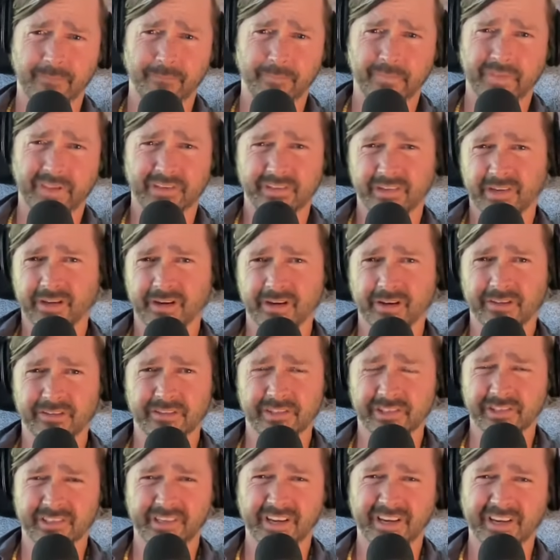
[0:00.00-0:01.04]
that's going to
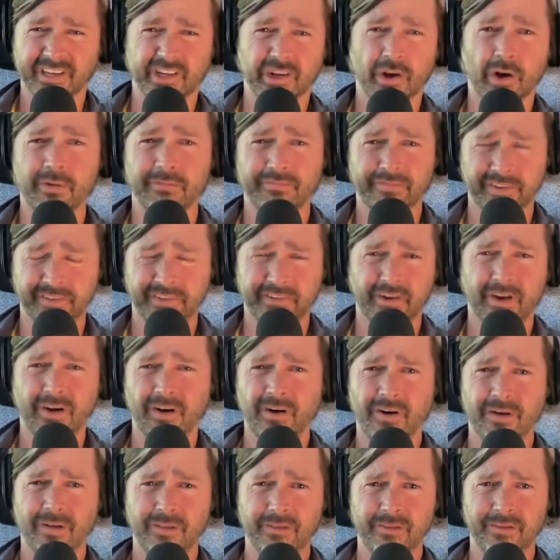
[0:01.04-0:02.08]
just engulf us
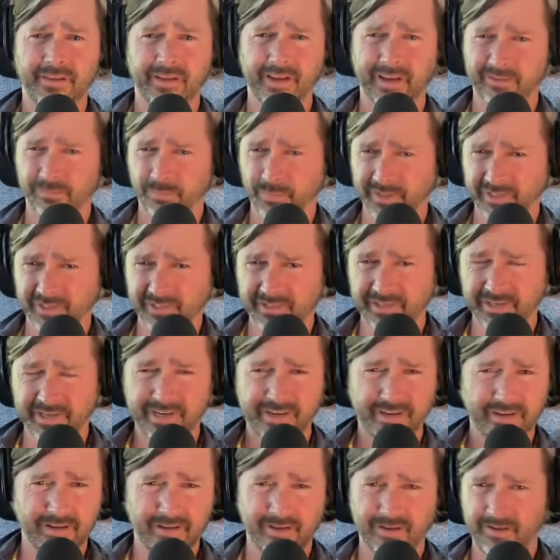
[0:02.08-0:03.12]
all, as we see
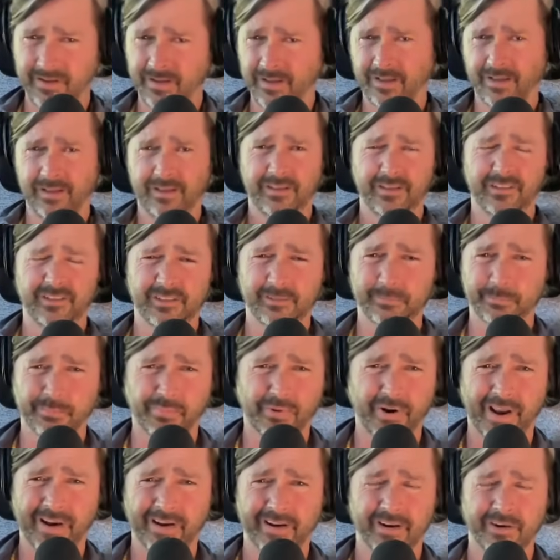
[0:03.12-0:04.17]

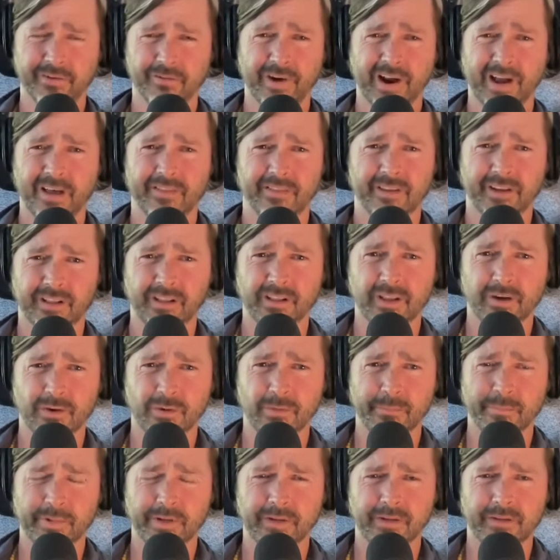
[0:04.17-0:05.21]
spreading around the
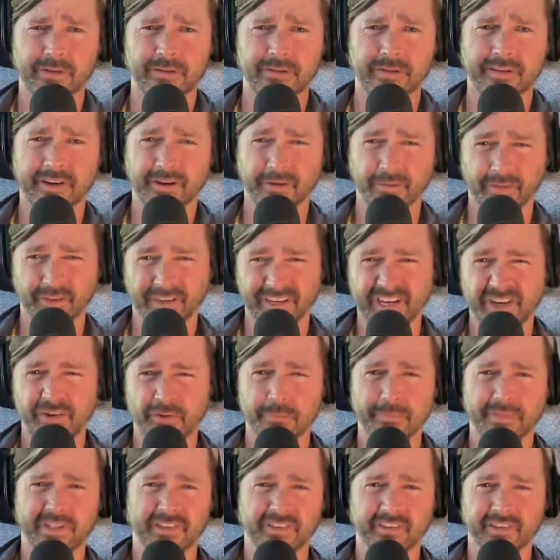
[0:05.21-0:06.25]
globe. The
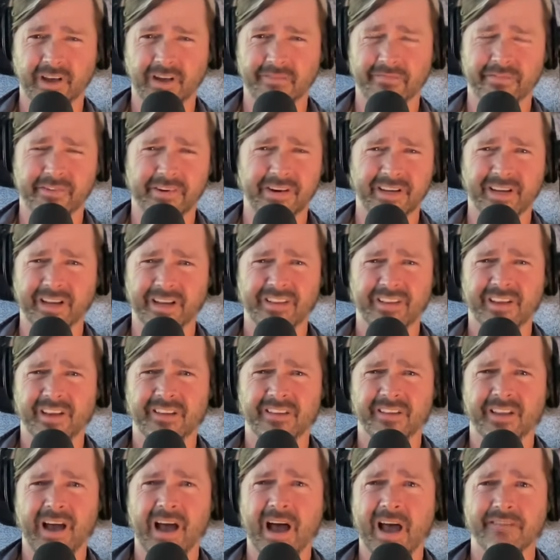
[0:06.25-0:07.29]
human suffering.
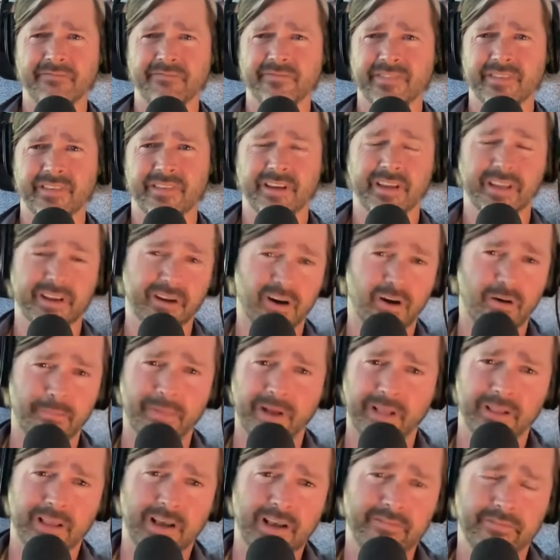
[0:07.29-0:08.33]
In all
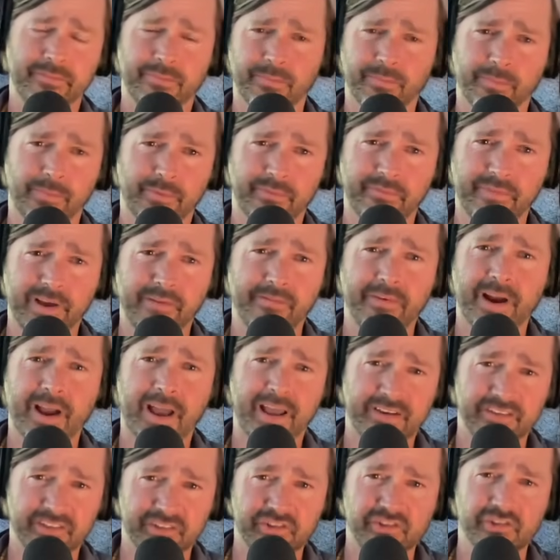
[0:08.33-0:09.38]
my life, we've never
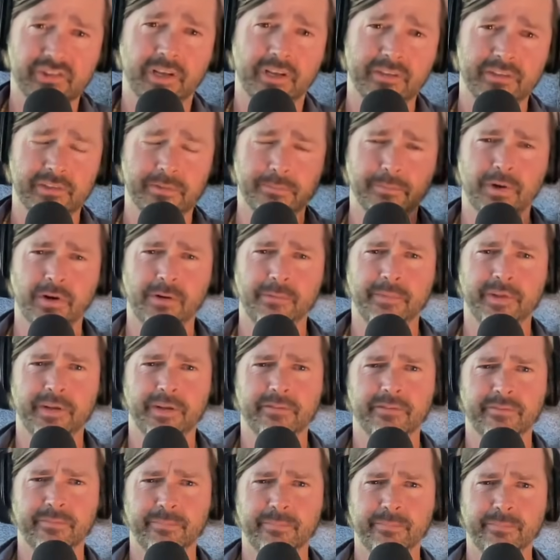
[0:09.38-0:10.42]
had such a moment
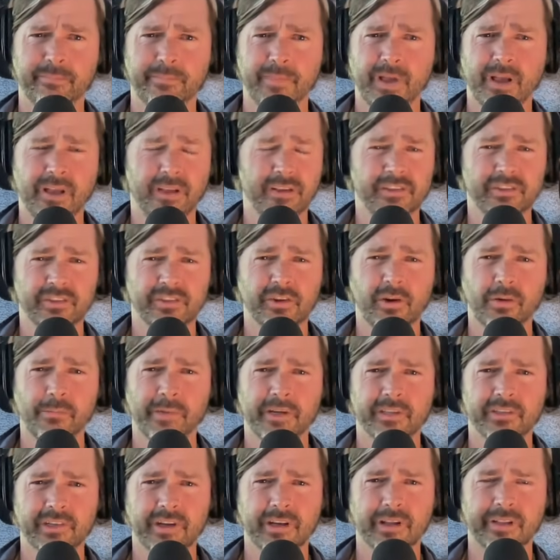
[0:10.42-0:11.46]
of so
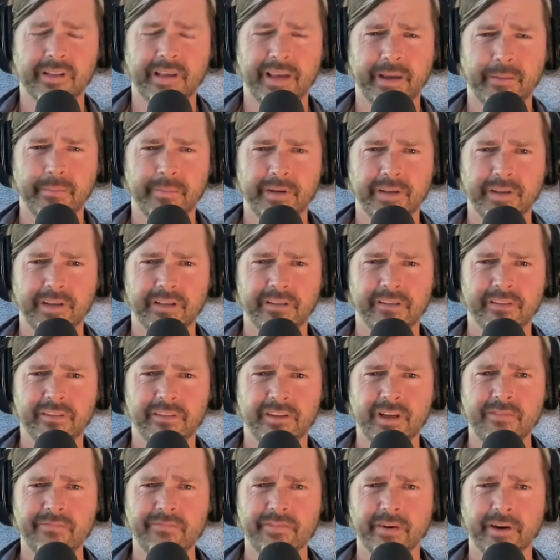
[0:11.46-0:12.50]
much calamity and
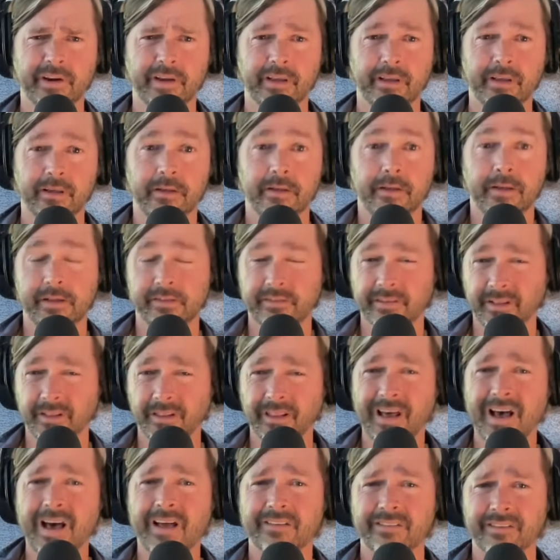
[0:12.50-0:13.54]
suffering. It's a
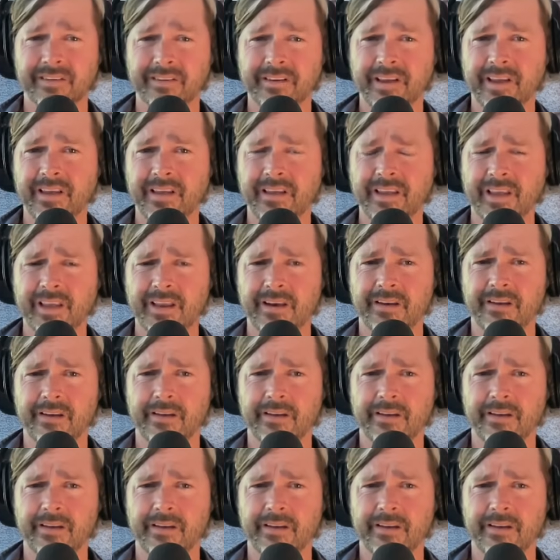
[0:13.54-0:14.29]
lot to take in.